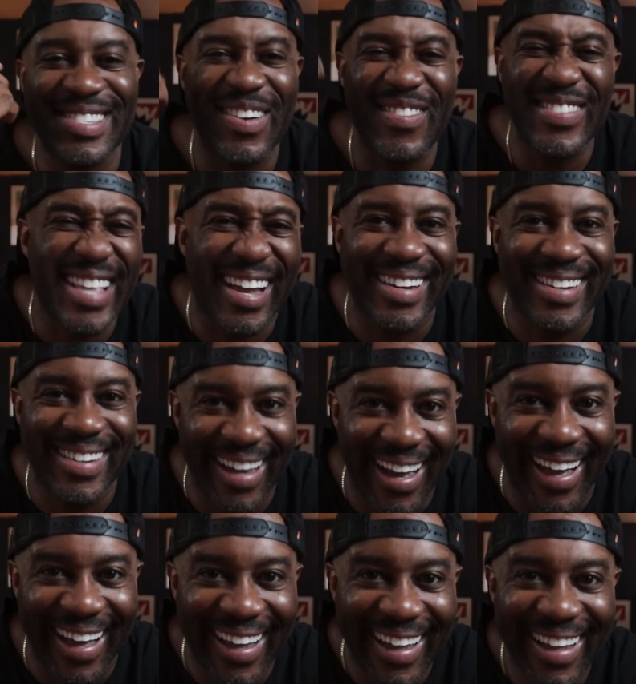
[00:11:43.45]
almost like a
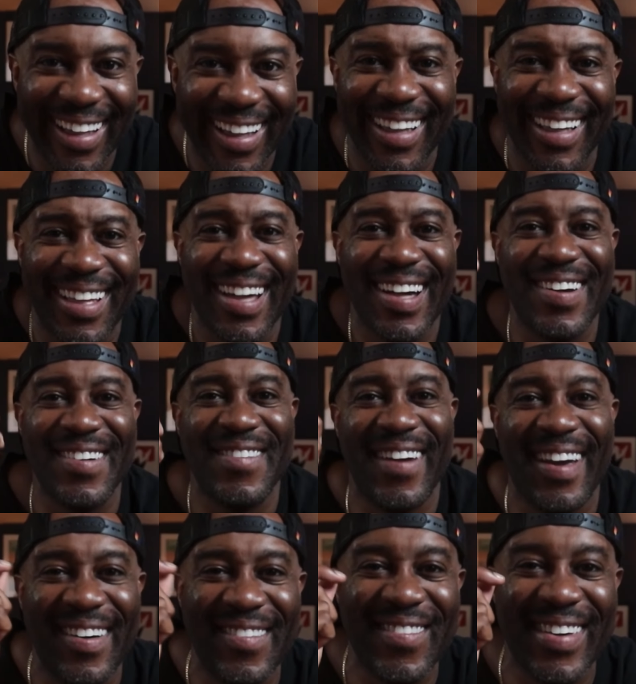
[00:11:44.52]
duh.
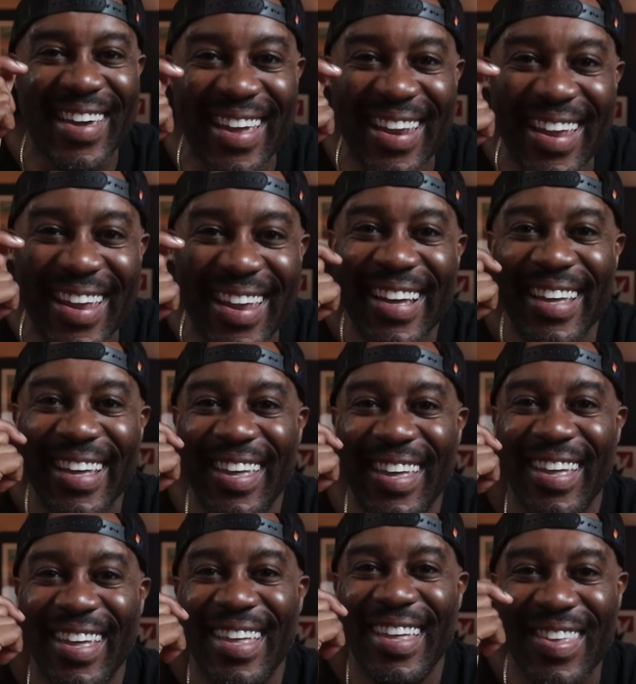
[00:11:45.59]
I mean,
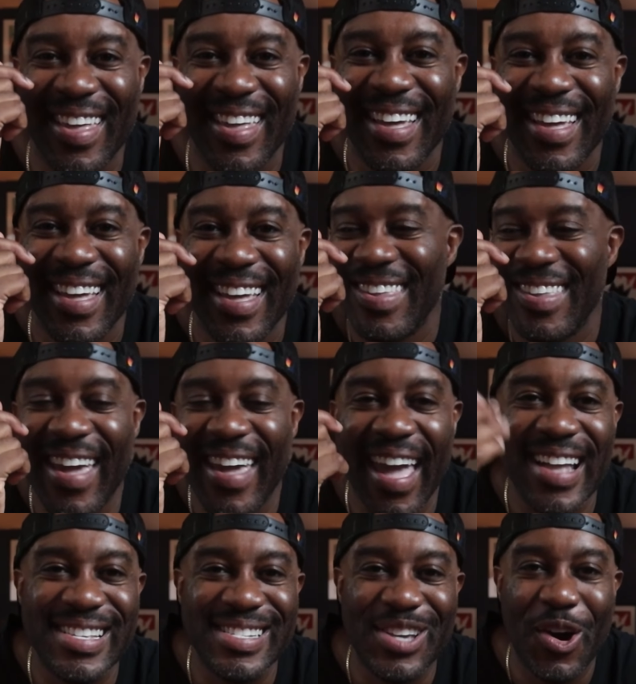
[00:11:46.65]
you
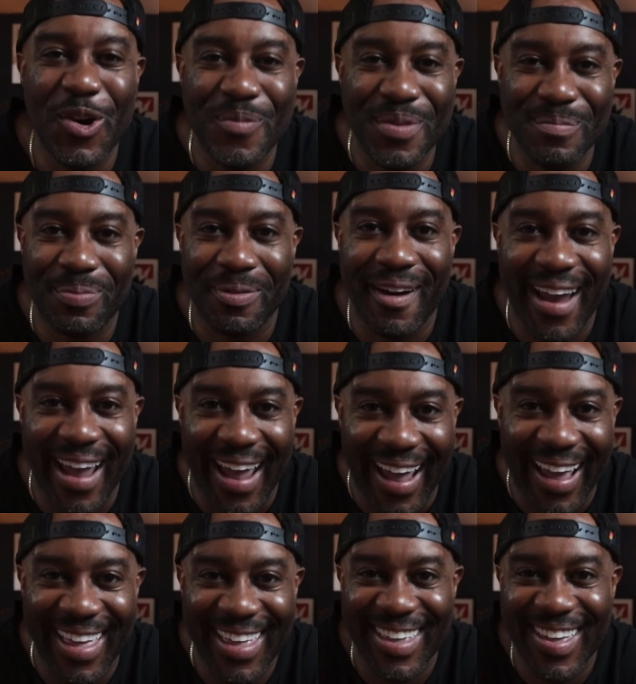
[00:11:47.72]
can't just hope and
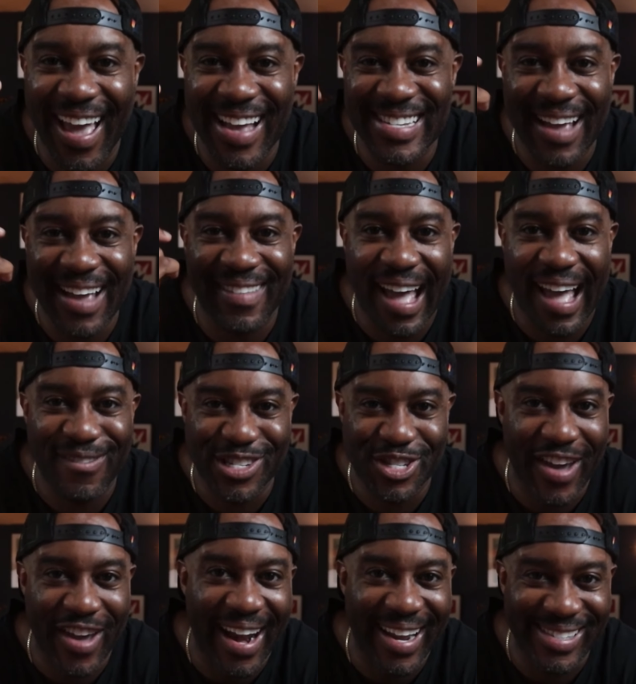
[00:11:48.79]
pray. You actually have to have a
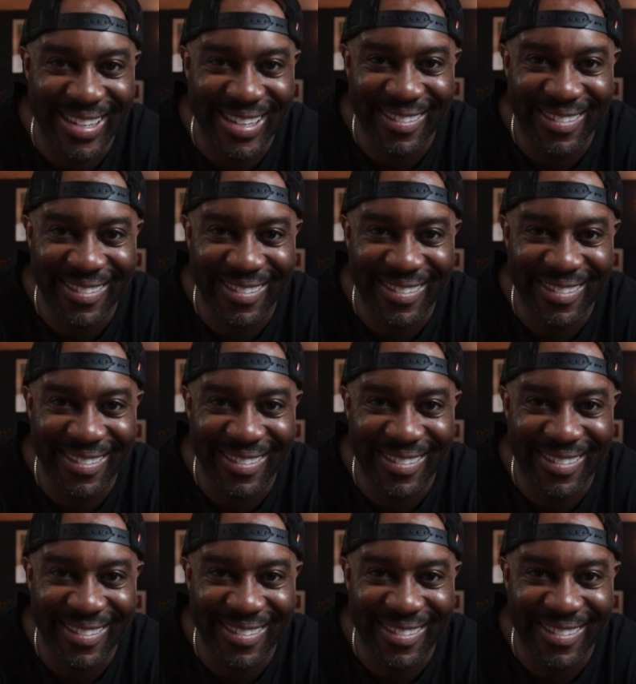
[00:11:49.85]
strategy,